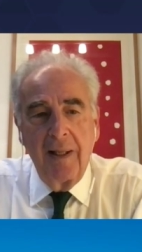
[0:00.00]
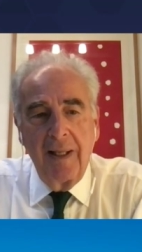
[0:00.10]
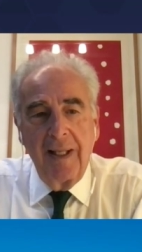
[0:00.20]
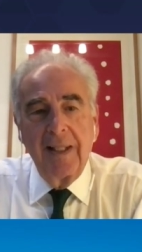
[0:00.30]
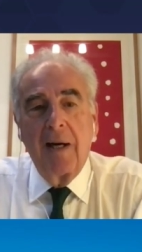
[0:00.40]

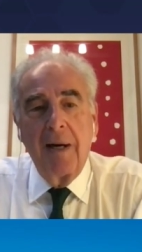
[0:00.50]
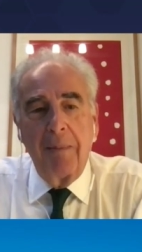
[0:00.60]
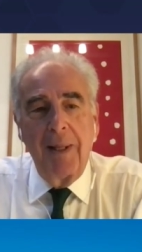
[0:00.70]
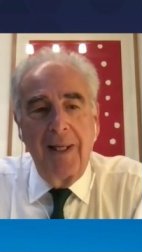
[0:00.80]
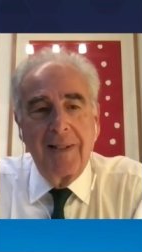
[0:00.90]
in our
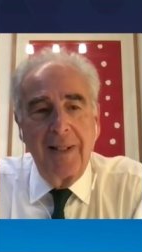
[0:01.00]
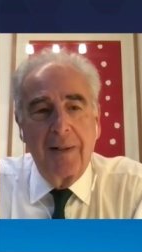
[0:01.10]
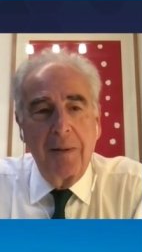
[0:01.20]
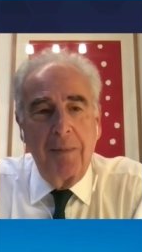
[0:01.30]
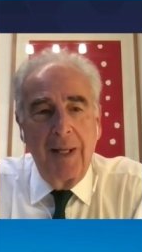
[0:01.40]
ability
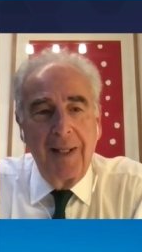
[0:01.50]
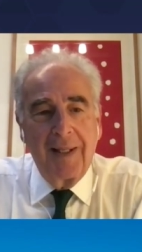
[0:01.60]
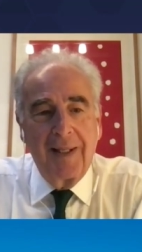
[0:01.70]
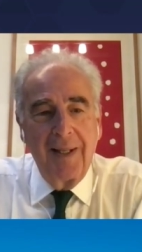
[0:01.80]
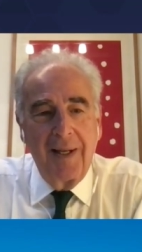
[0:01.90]
to
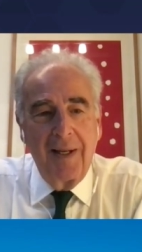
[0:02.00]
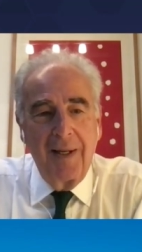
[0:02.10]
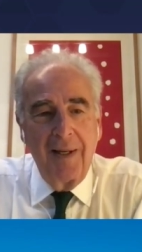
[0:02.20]
make uh,